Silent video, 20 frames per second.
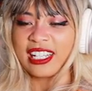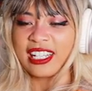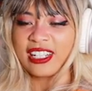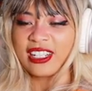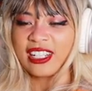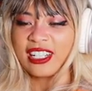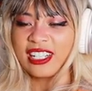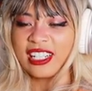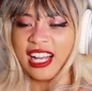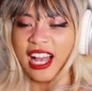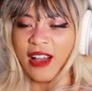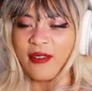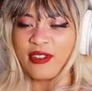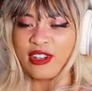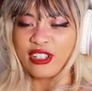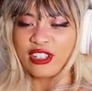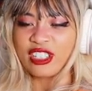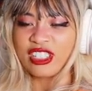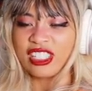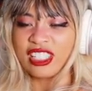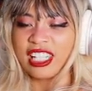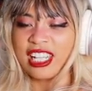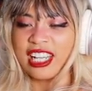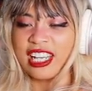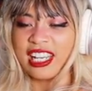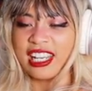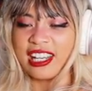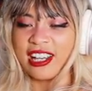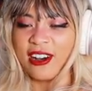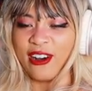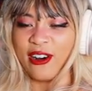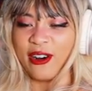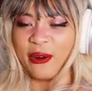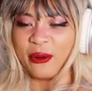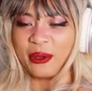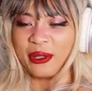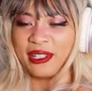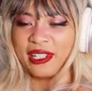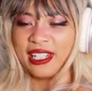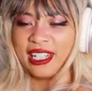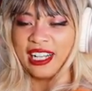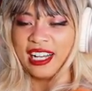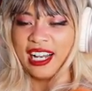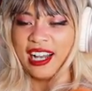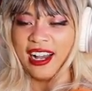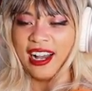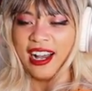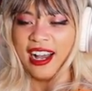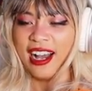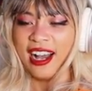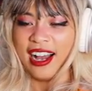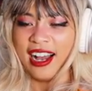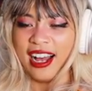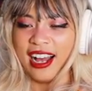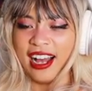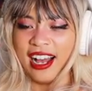Oh, I'm sorry, man. CEO. I'm just trying to do my job.